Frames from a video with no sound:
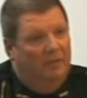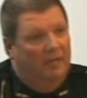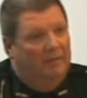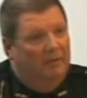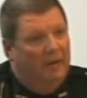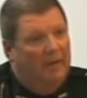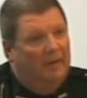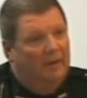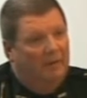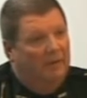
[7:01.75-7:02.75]
have it right
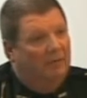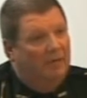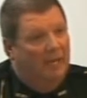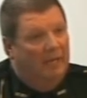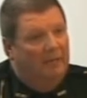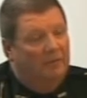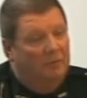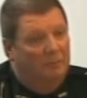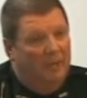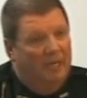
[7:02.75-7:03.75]
here in your own county that
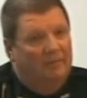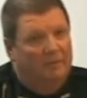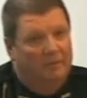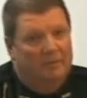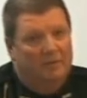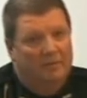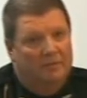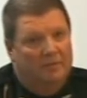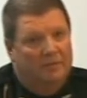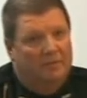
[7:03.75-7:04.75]
you pay for those
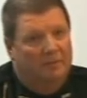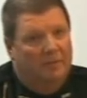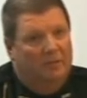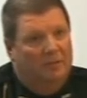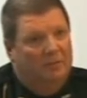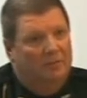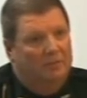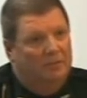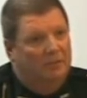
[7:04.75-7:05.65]
services to be used?